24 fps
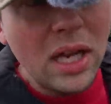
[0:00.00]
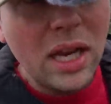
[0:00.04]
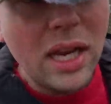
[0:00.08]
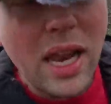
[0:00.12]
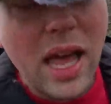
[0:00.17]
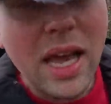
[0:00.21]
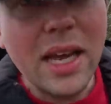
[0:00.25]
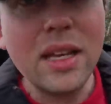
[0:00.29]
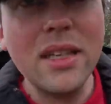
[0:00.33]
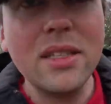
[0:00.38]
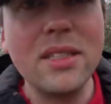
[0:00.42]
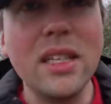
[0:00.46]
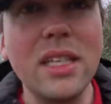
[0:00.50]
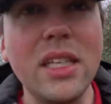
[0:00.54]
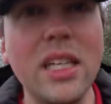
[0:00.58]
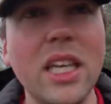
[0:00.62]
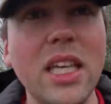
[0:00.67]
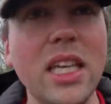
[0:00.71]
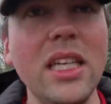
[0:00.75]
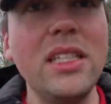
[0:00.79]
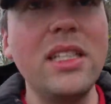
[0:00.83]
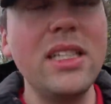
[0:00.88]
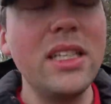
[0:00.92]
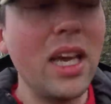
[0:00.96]
legacy
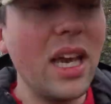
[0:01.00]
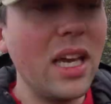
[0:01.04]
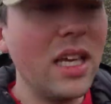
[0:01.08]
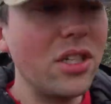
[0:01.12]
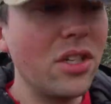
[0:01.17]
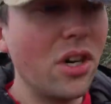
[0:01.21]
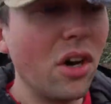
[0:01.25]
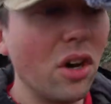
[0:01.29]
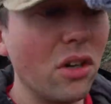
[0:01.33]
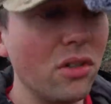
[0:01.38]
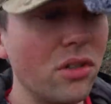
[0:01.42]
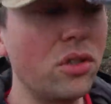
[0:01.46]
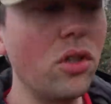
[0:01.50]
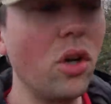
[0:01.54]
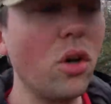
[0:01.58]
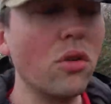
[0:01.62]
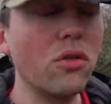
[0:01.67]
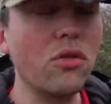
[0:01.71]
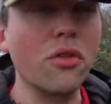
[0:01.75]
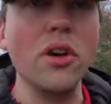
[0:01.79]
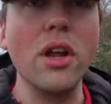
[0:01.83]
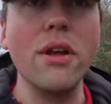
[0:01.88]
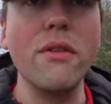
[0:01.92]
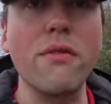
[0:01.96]
ECHR
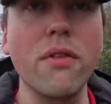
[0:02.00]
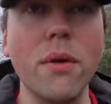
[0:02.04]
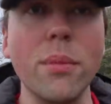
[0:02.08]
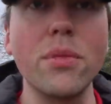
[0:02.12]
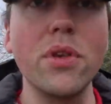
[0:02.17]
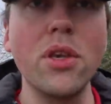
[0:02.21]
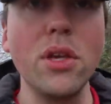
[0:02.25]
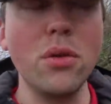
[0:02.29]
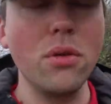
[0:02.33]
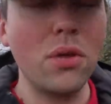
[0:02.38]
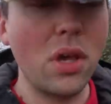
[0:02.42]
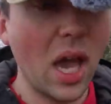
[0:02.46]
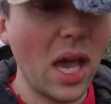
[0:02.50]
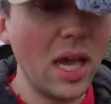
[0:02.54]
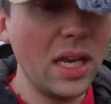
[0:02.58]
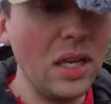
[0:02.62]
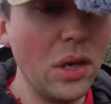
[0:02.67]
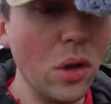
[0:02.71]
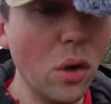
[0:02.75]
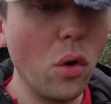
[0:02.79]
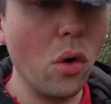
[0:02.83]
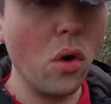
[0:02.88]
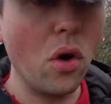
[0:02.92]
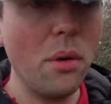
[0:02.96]
doctrine from UK
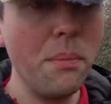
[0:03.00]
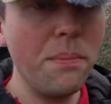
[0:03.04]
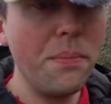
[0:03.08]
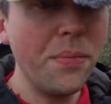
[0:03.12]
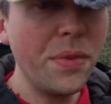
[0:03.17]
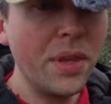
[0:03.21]
law.